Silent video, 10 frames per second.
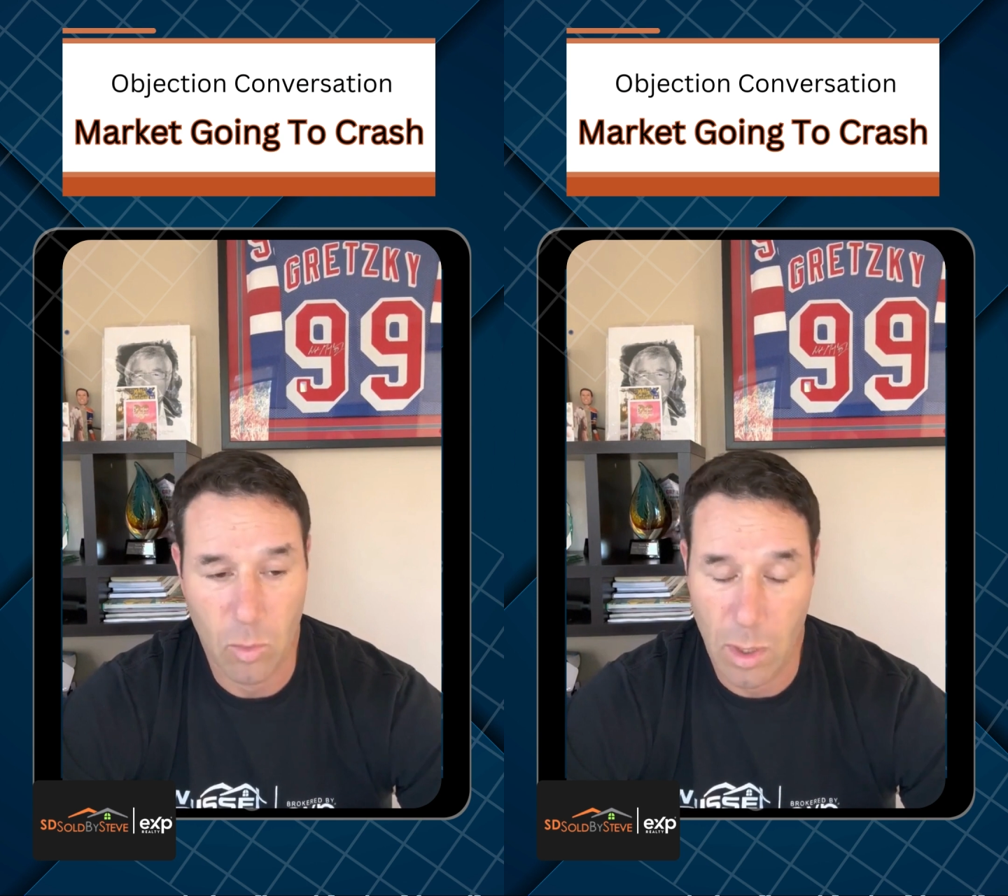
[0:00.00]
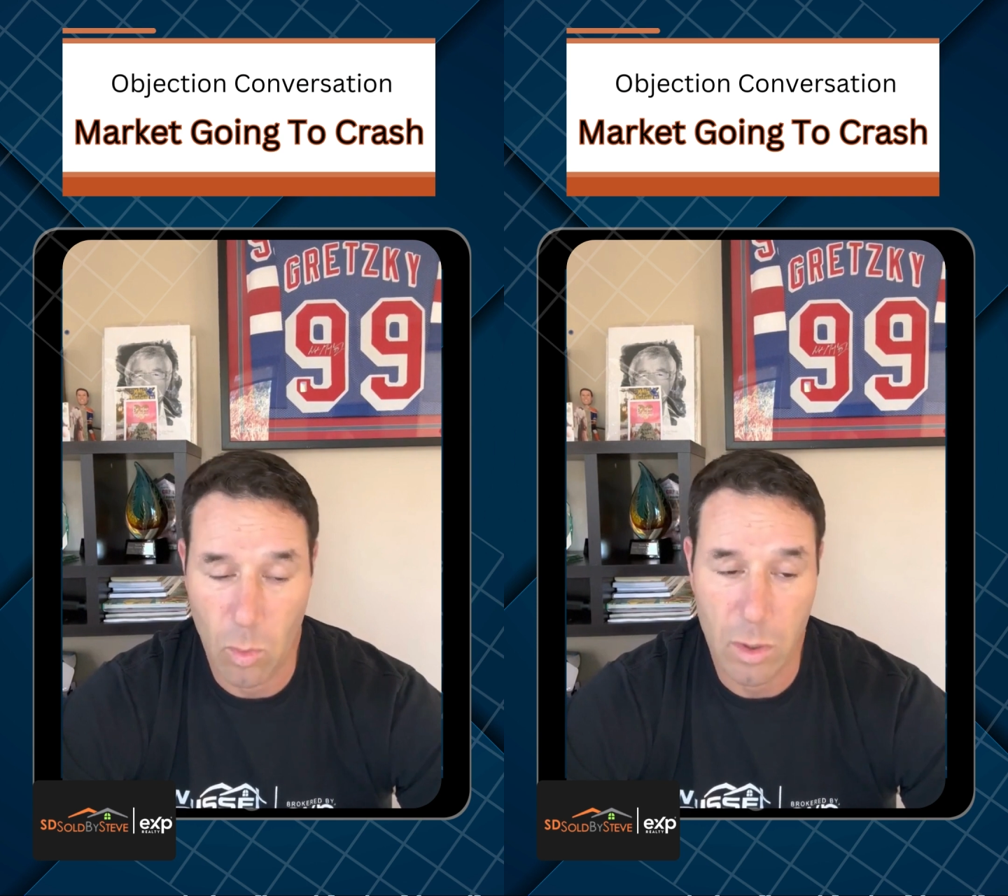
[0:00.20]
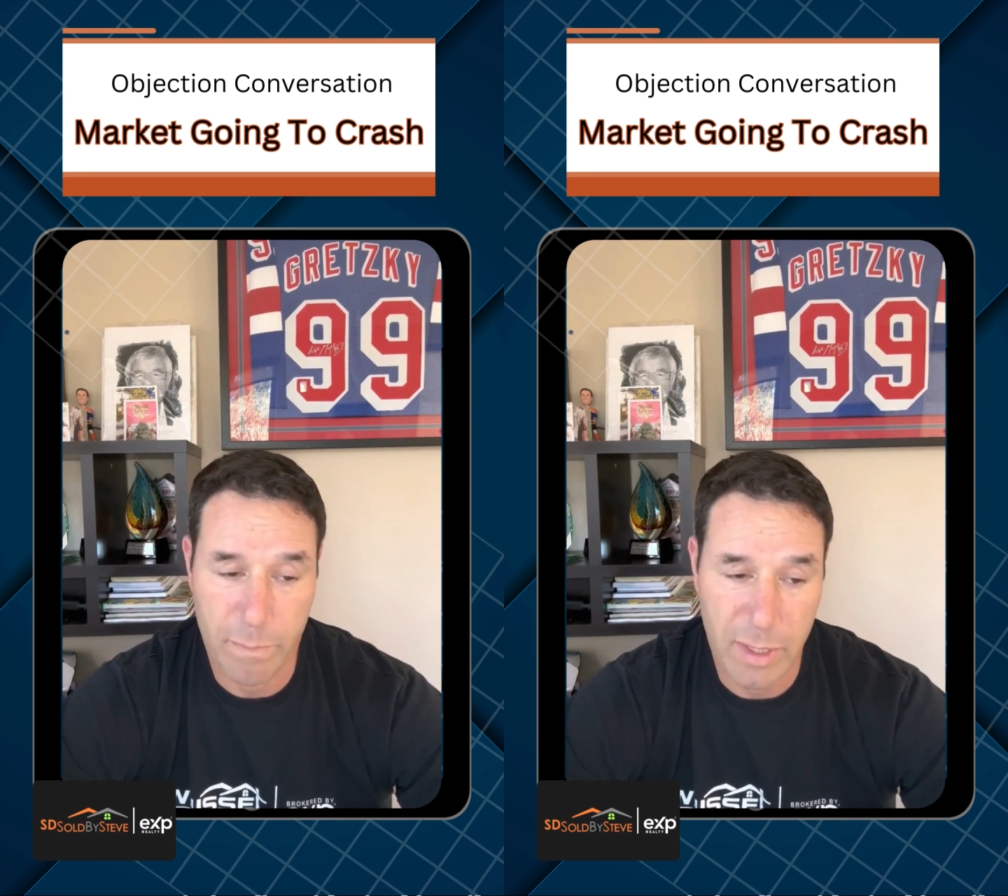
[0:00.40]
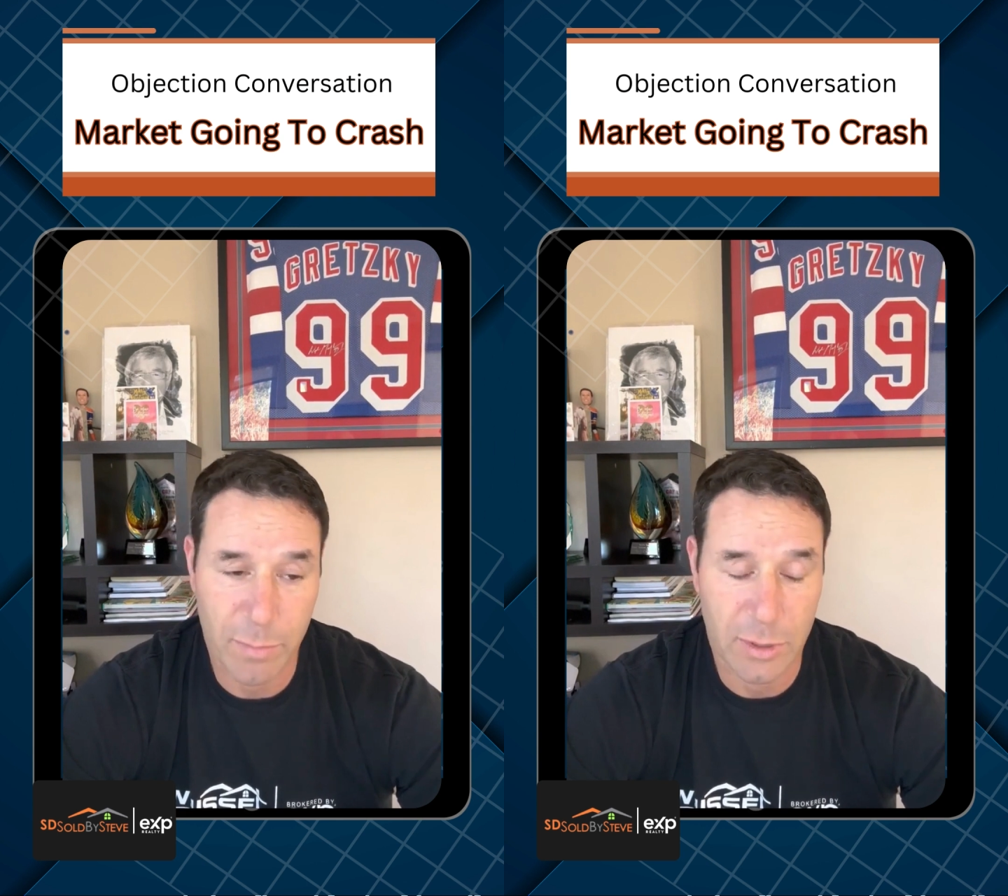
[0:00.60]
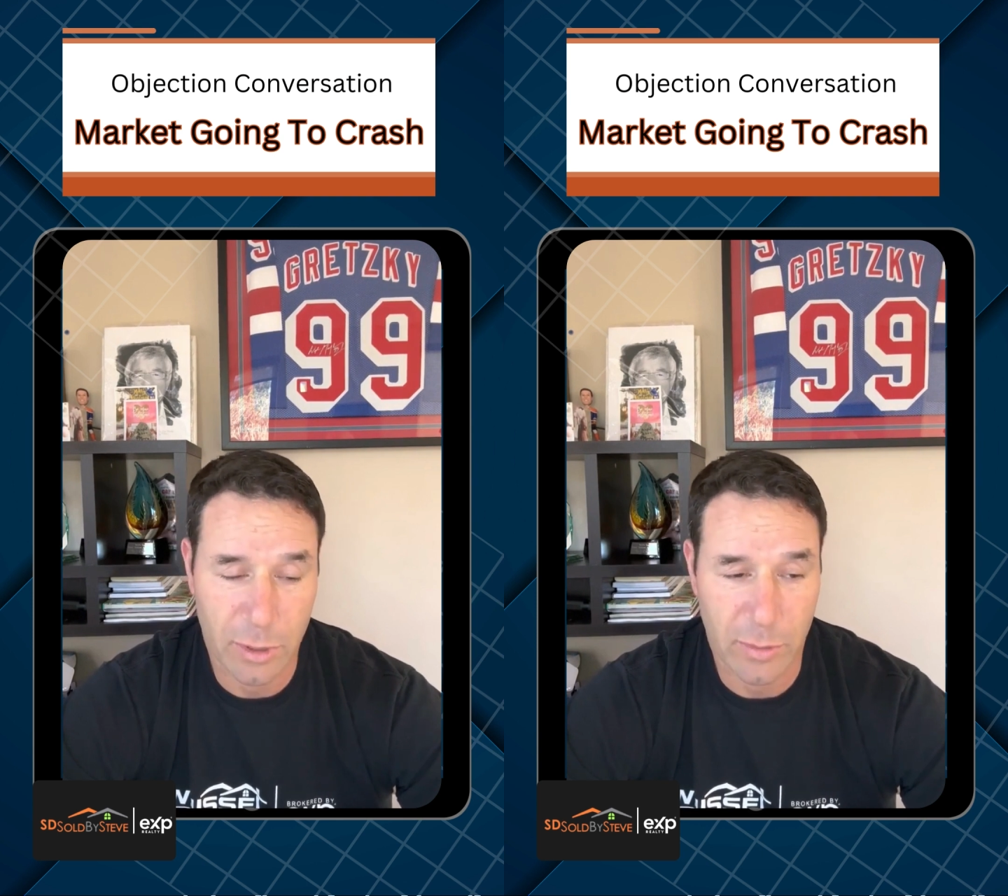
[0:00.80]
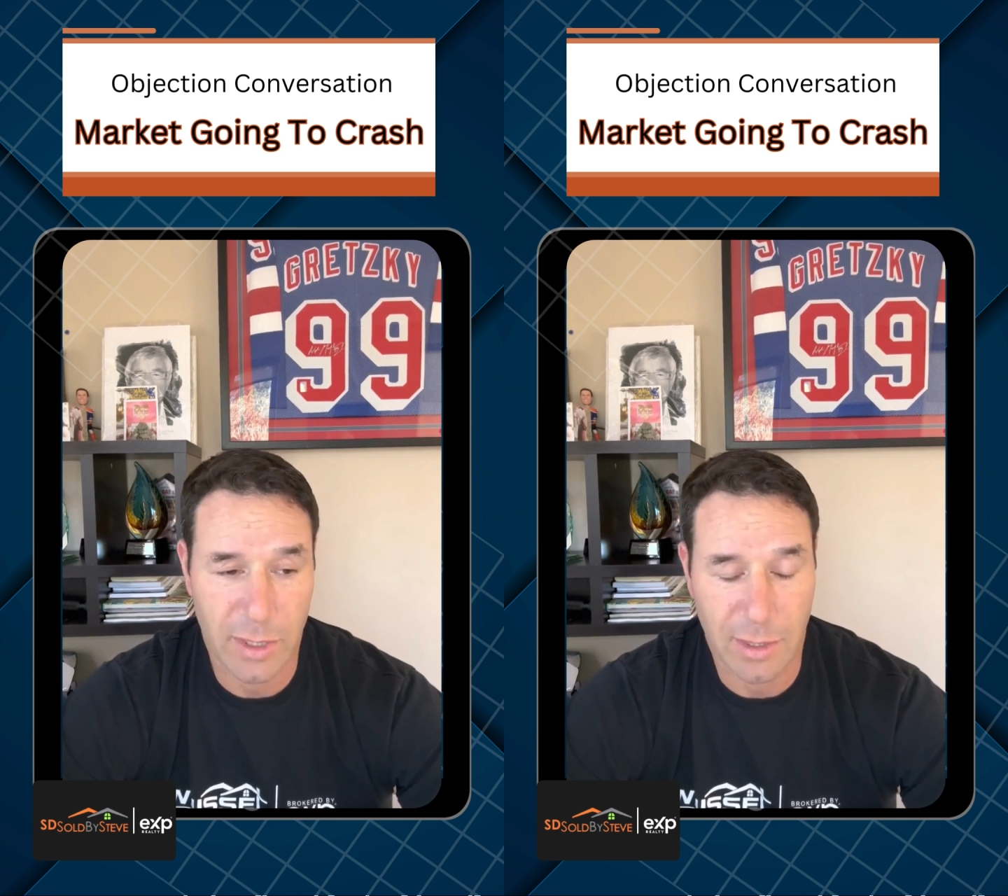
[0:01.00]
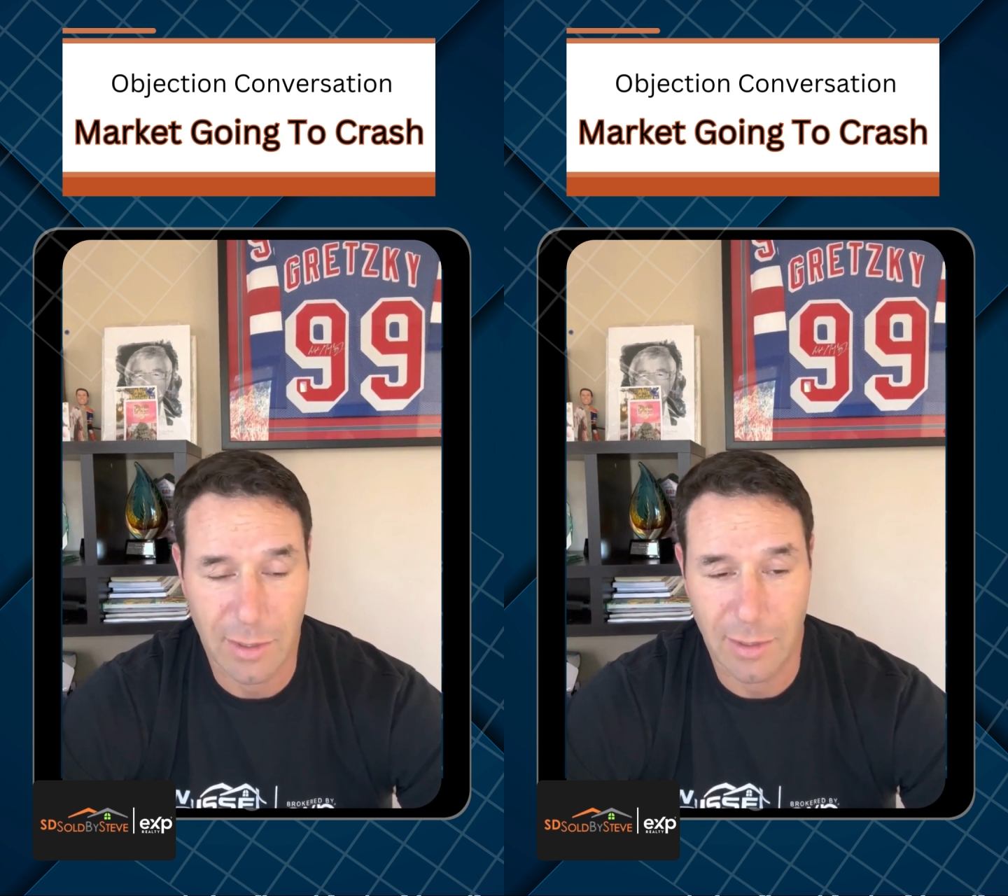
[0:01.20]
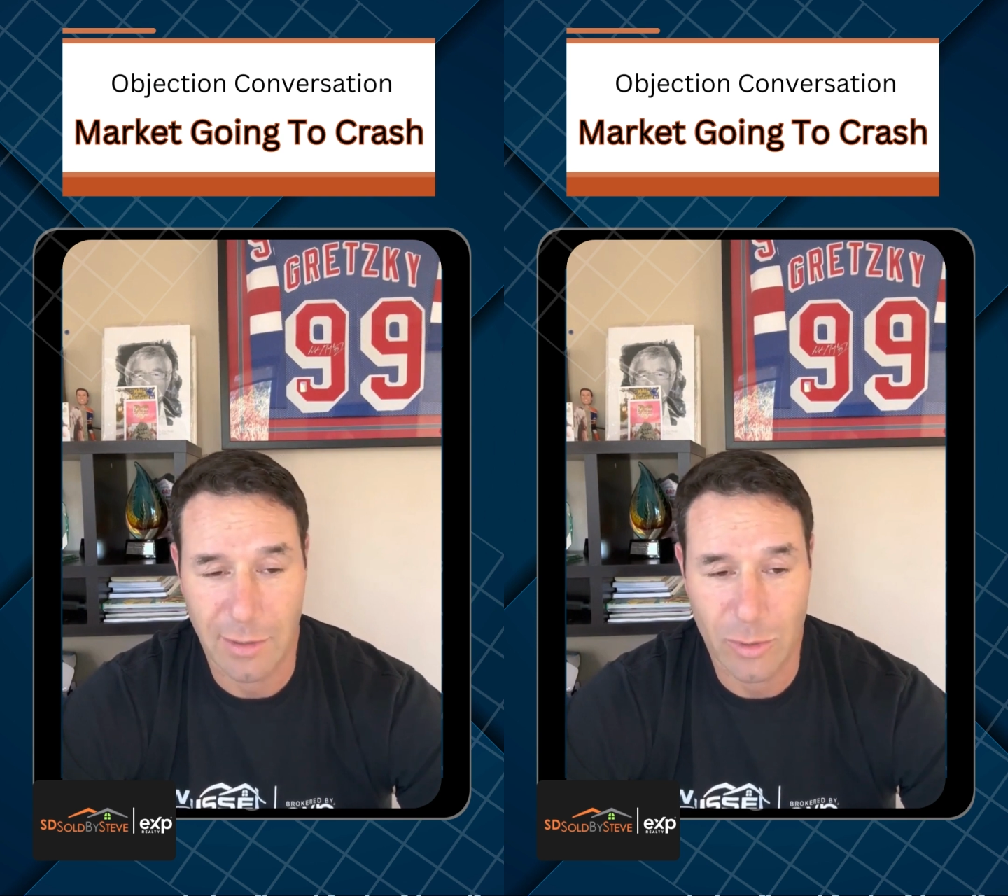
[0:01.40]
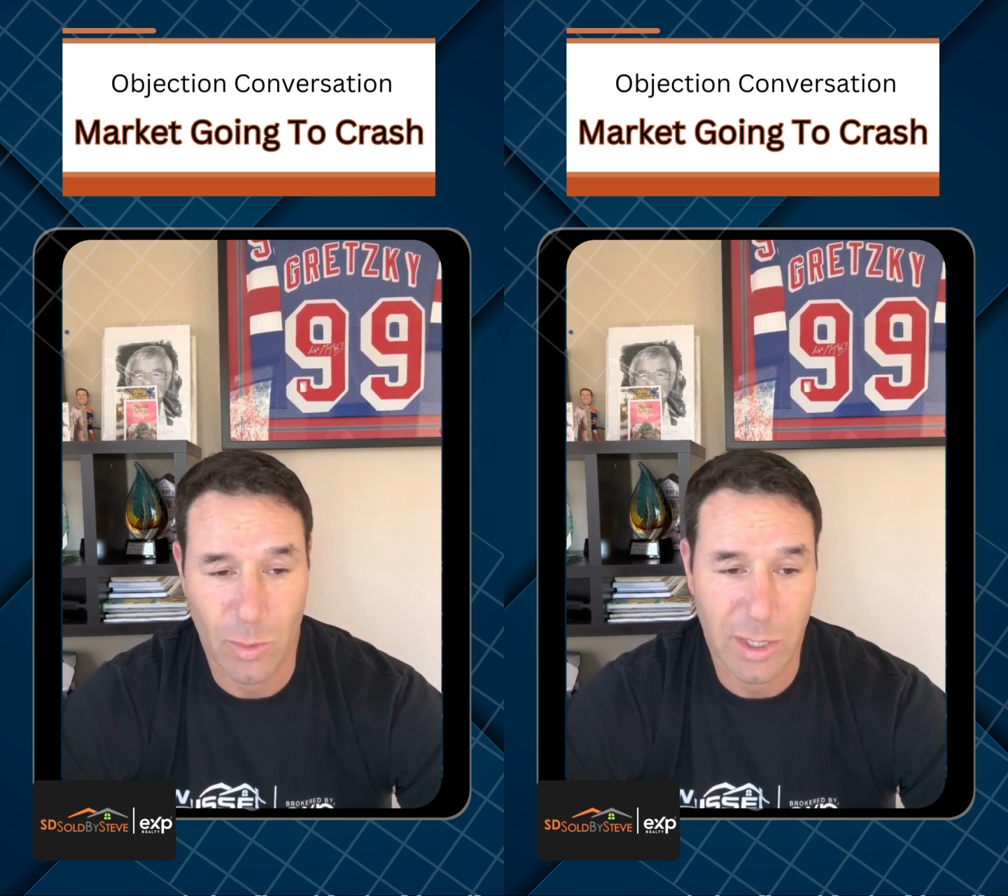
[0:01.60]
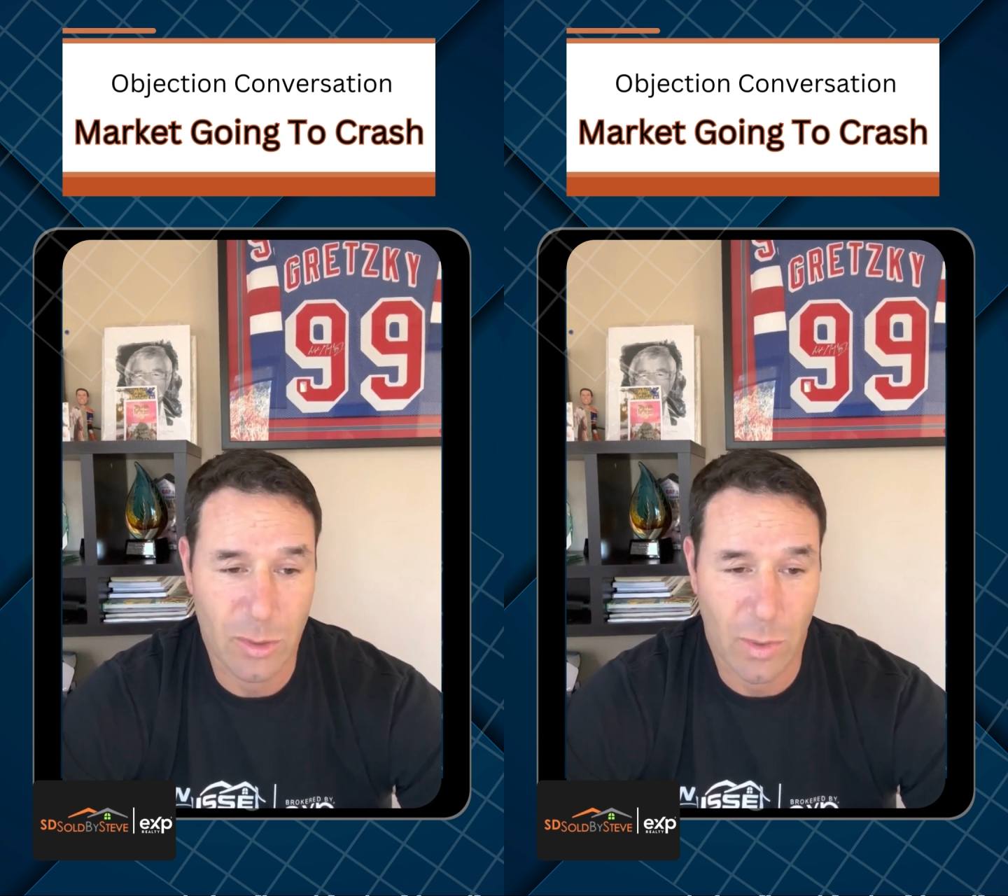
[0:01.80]
what were people doing in
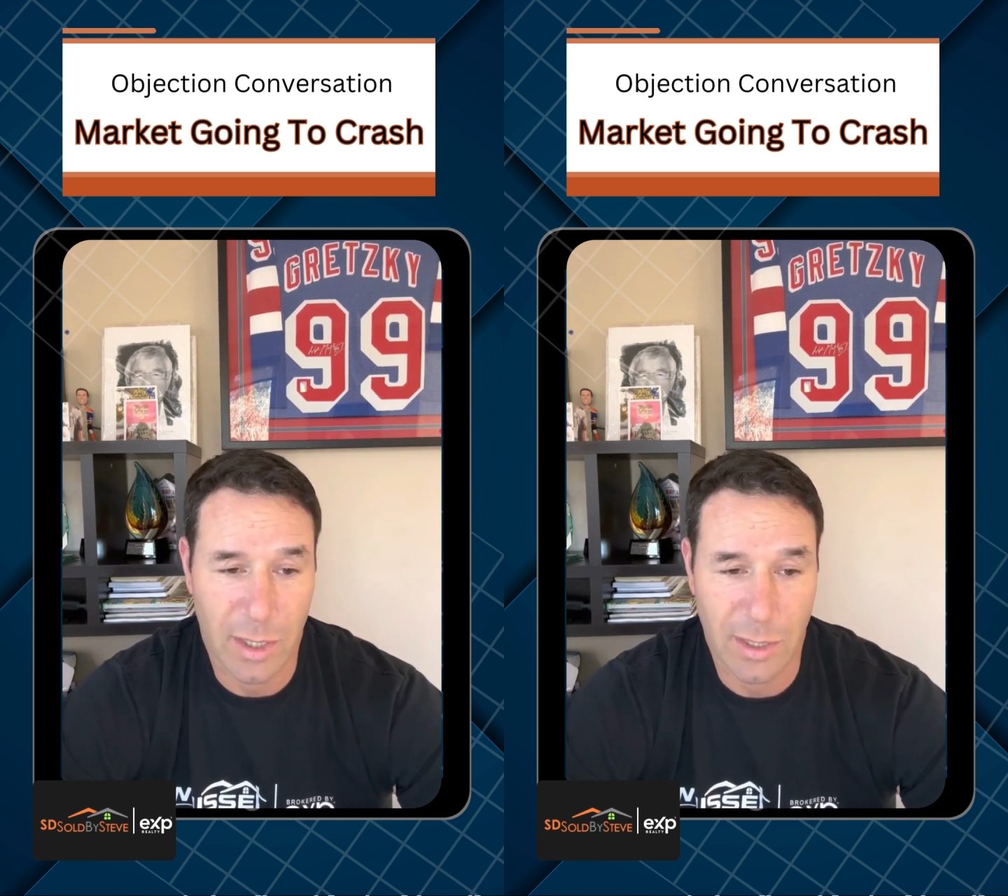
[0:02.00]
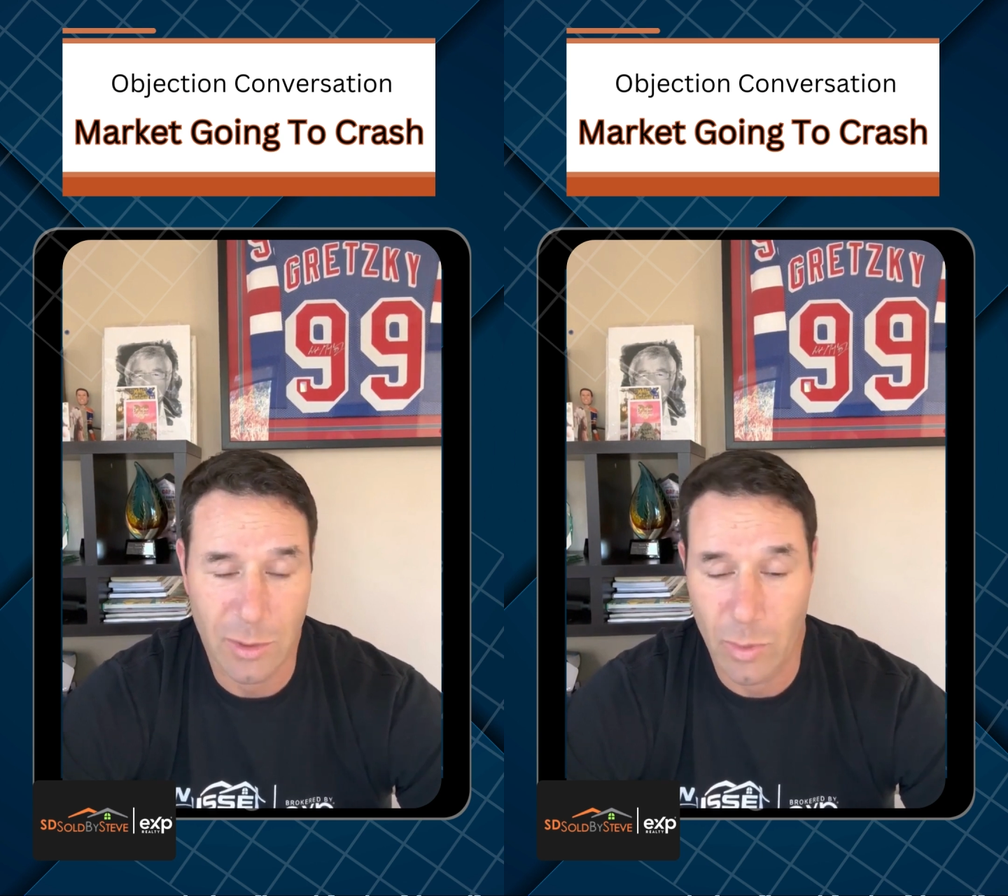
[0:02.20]
2020,